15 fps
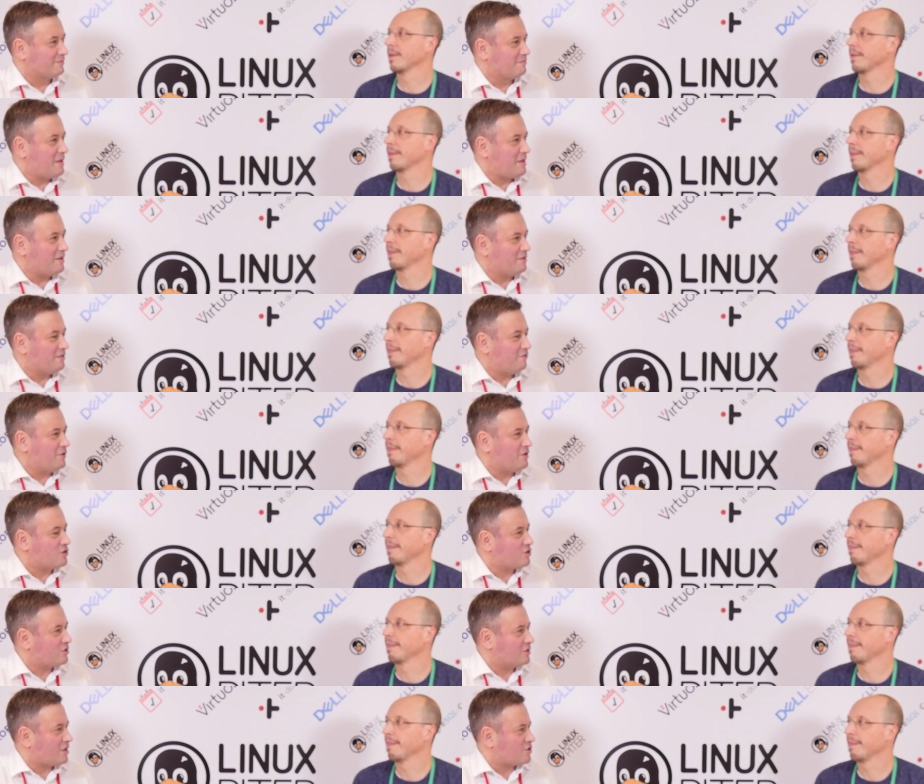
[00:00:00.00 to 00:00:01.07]
Speaker 1: making the
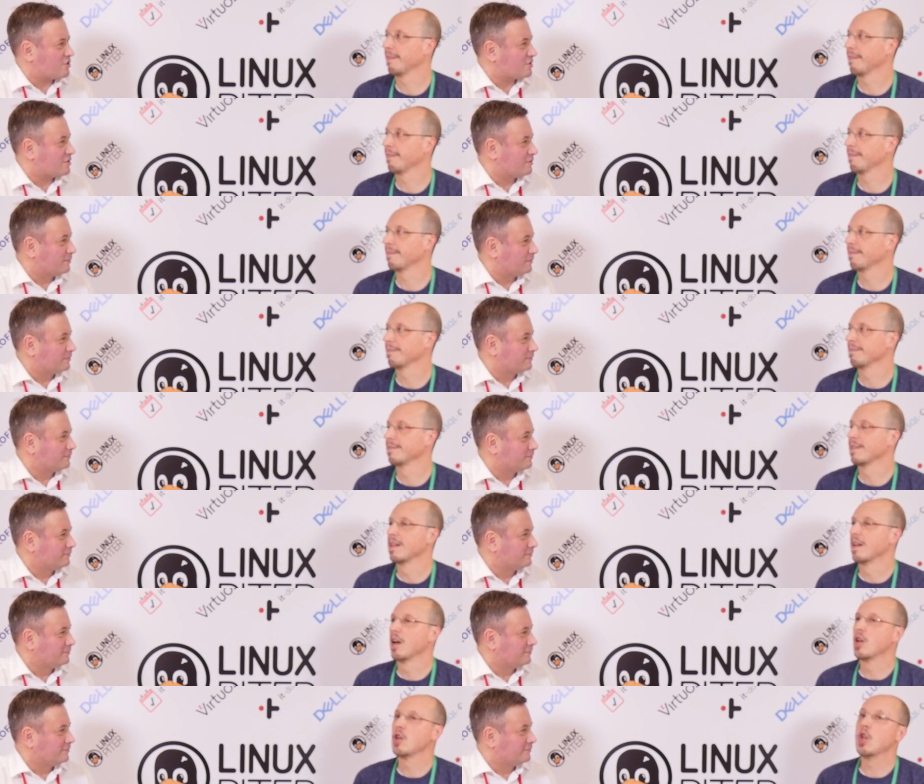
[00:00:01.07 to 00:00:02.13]
finishing touches?
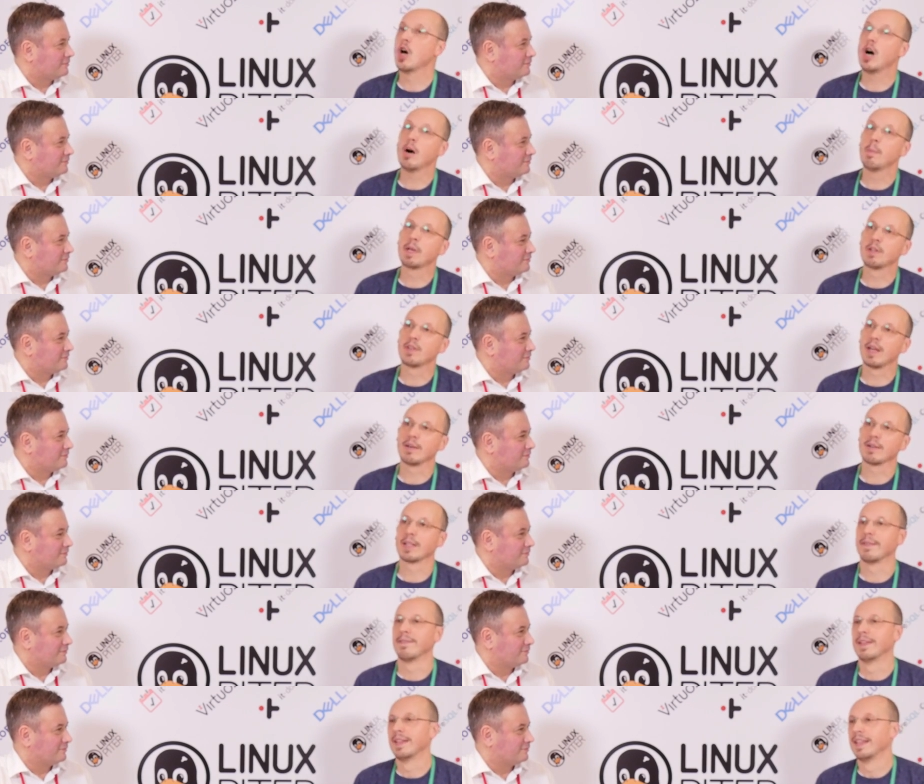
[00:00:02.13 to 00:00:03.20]
Speaker 2: No, because, that,
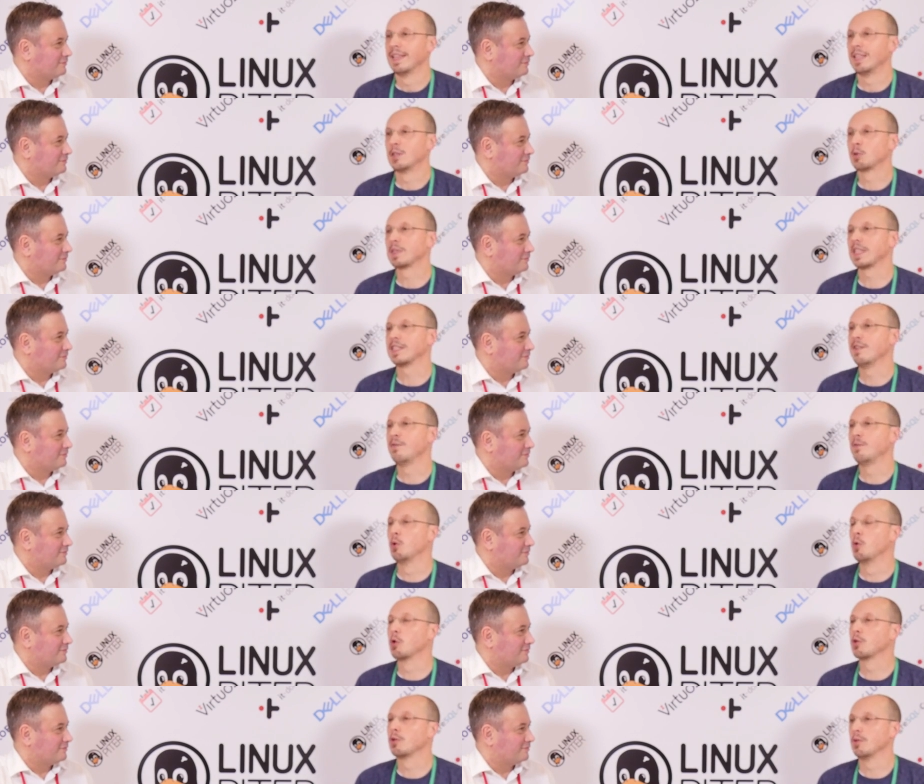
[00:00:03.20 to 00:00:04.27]
okay, it's true that if
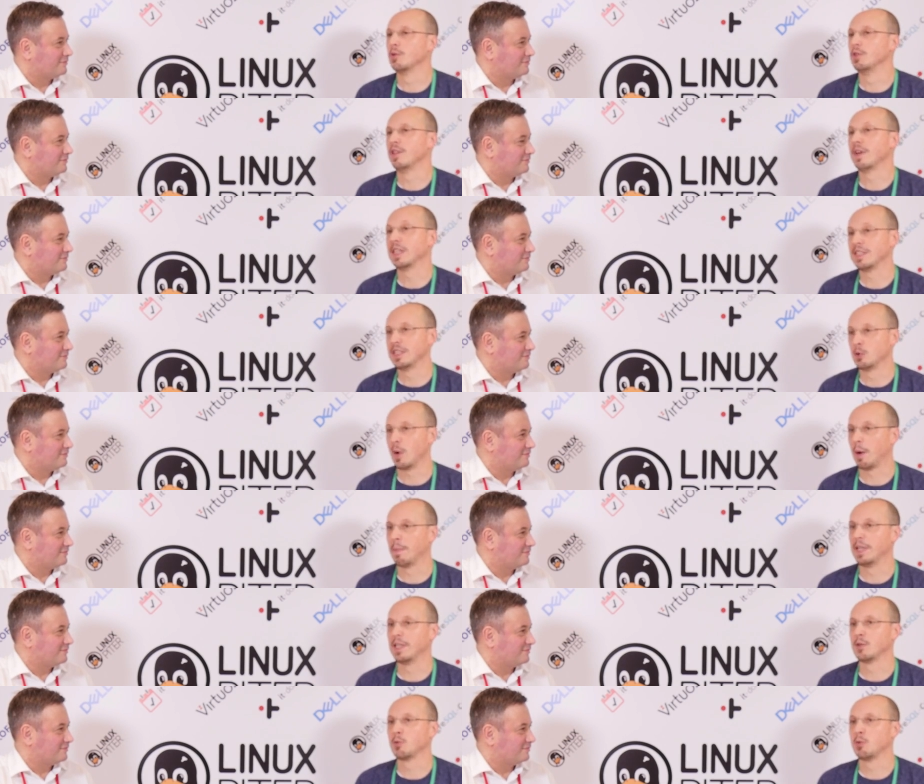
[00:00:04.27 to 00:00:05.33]
you look, the devices we are
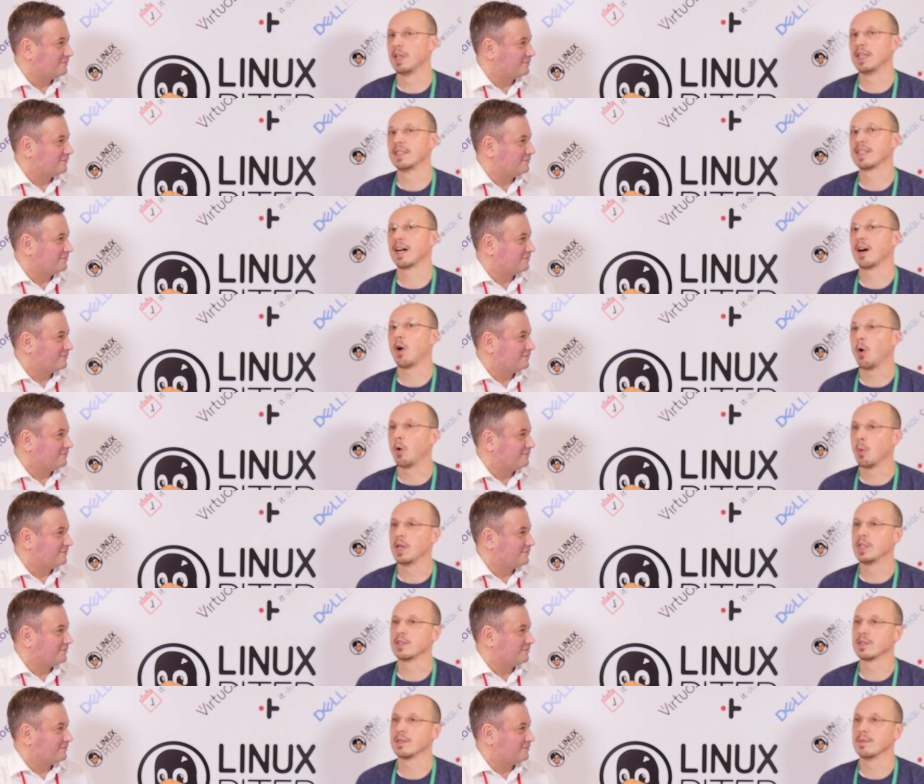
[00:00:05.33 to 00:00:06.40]
building today, they are
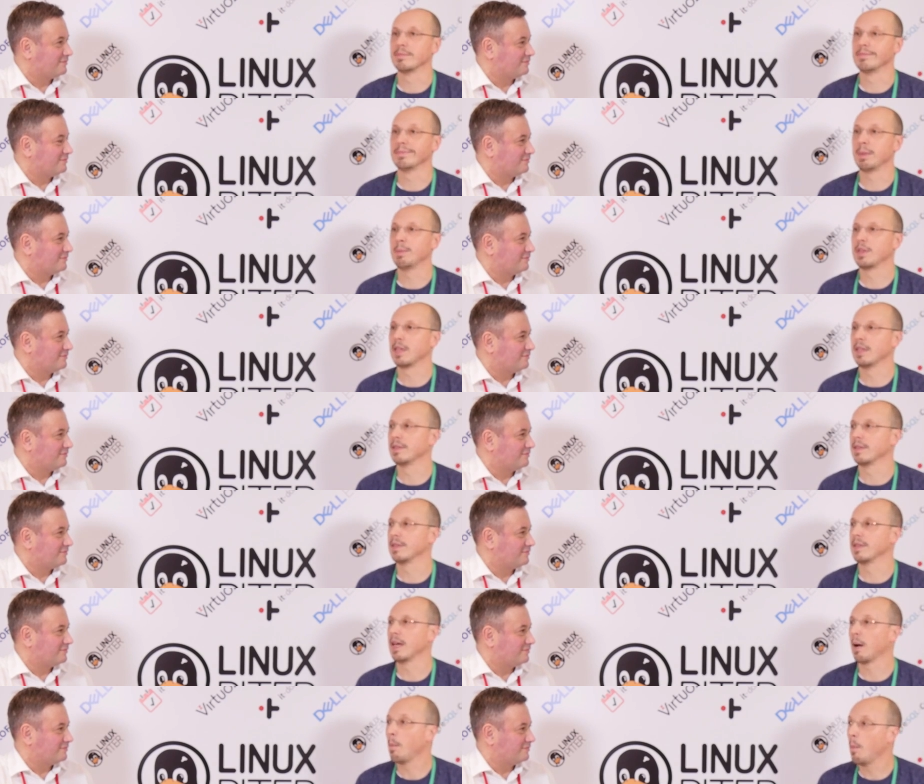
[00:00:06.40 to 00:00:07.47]
always, I mean, they,
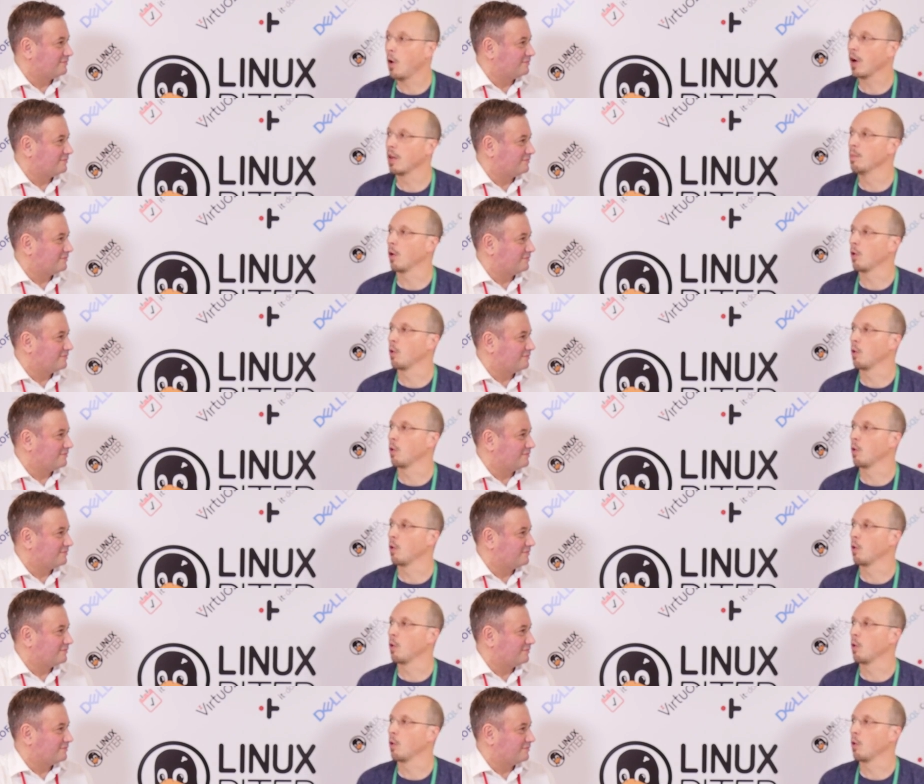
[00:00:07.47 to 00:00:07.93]
they are more and more